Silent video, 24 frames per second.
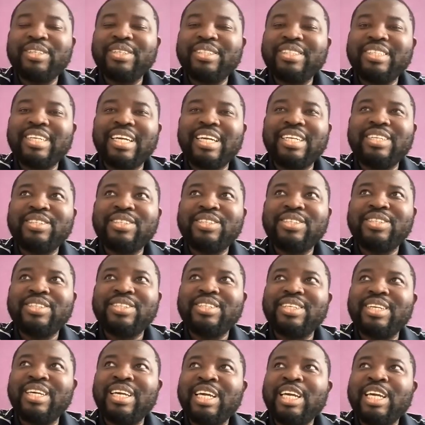there's
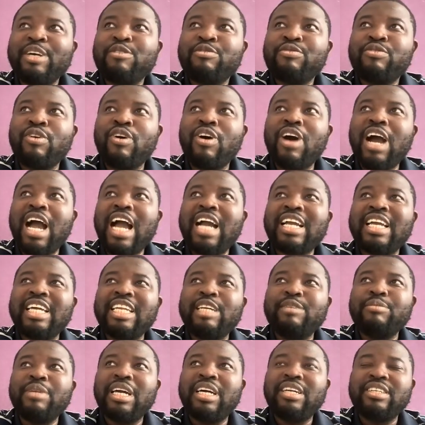for
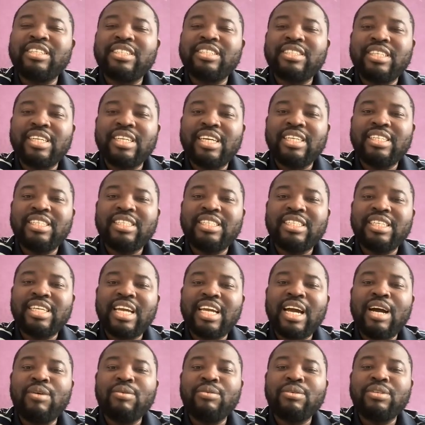academia and research,
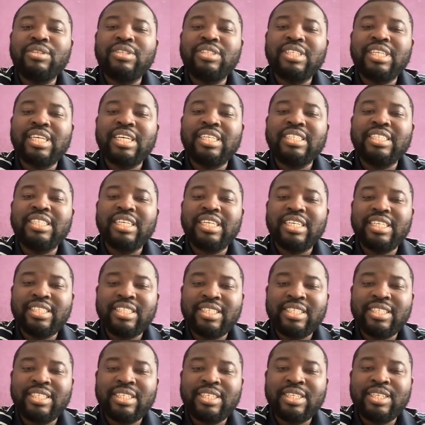I would say
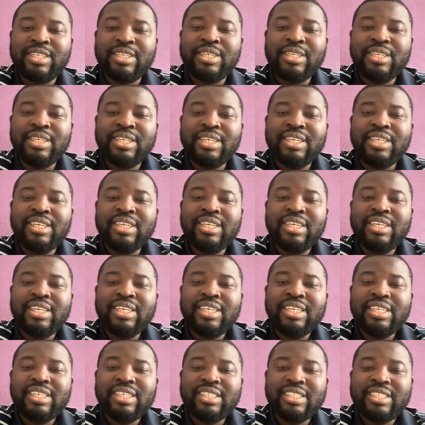yes,
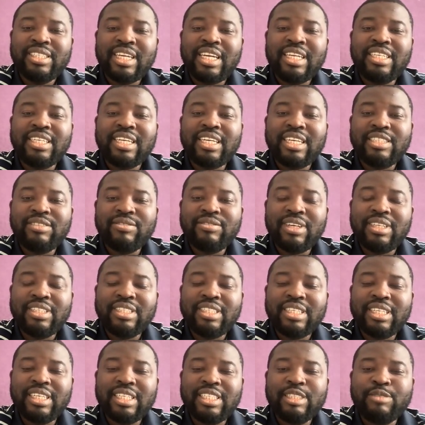there is an
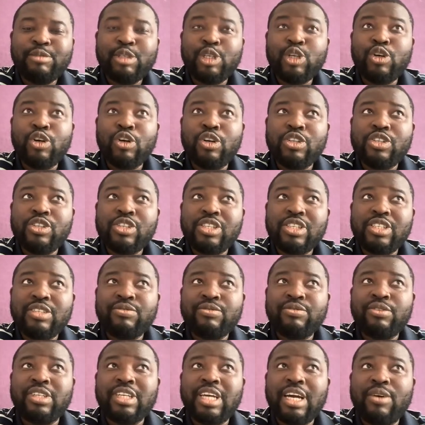advantage because
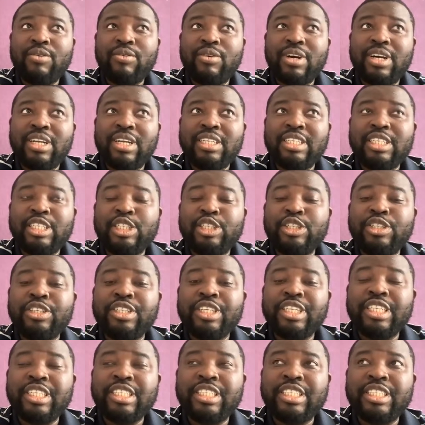for that one, you
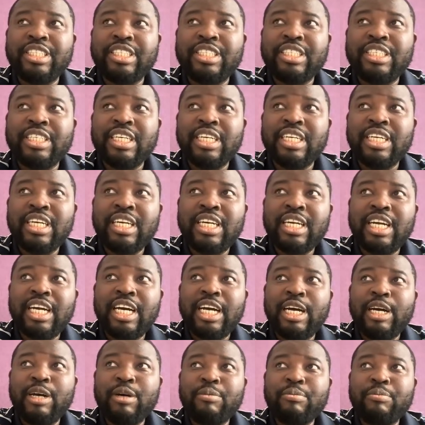need
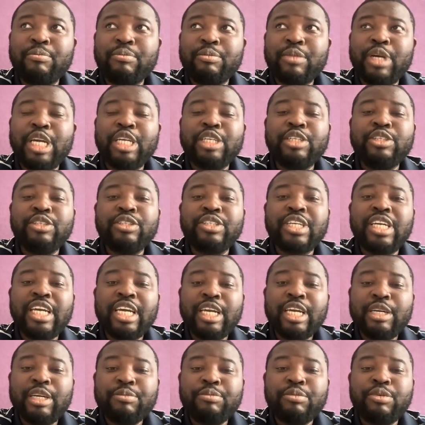a
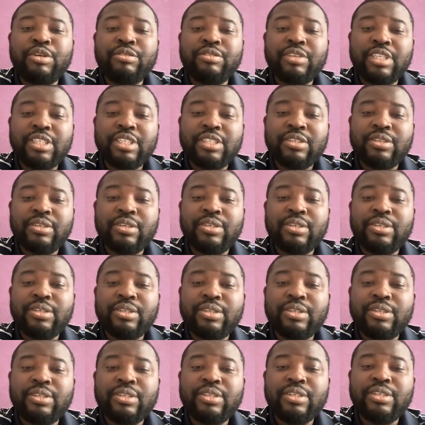UK professor,
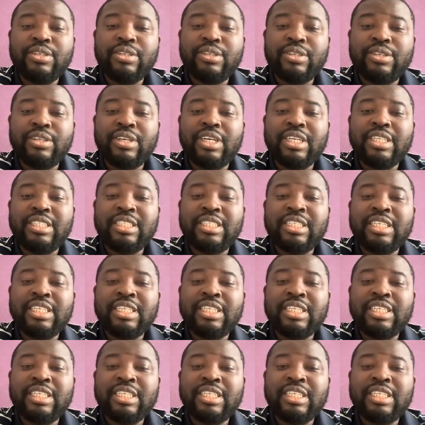right,